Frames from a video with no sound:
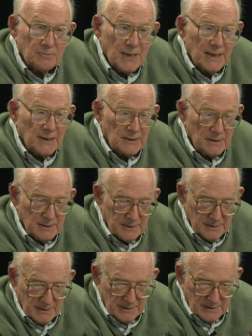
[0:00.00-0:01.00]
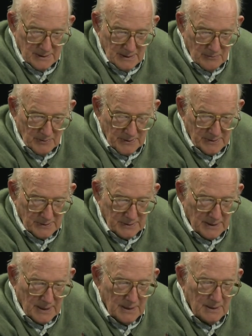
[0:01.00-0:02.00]
panel uh, with us
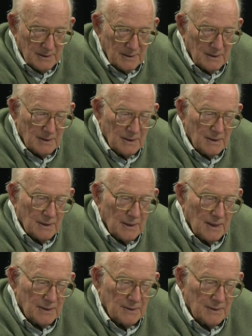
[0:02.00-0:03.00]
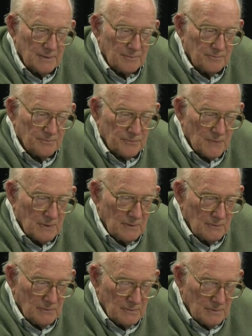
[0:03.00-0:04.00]
today. And uh,
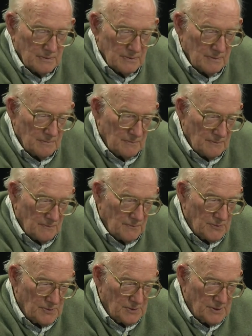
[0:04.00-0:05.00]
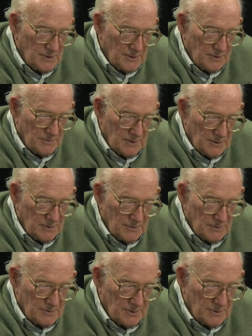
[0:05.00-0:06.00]
oh, the first is to
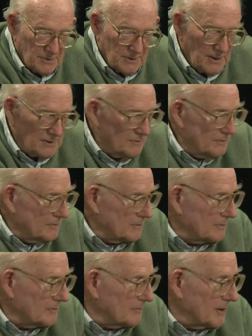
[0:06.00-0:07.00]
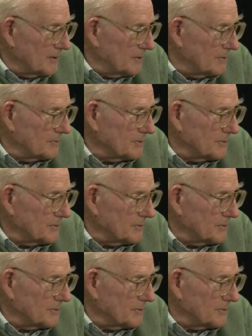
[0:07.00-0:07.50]
introduce Kate Rader, who's